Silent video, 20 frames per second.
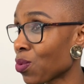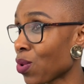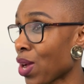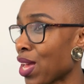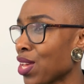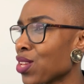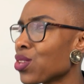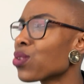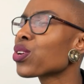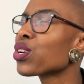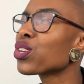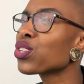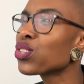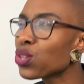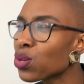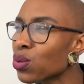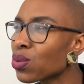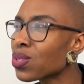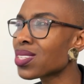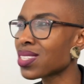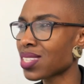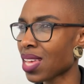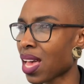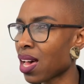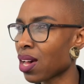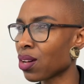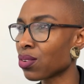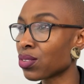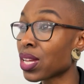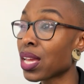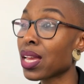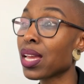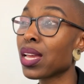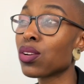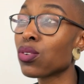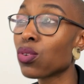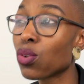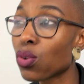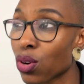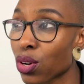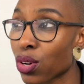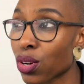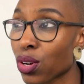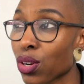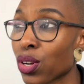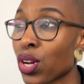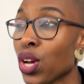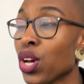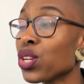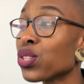way you can use sound in order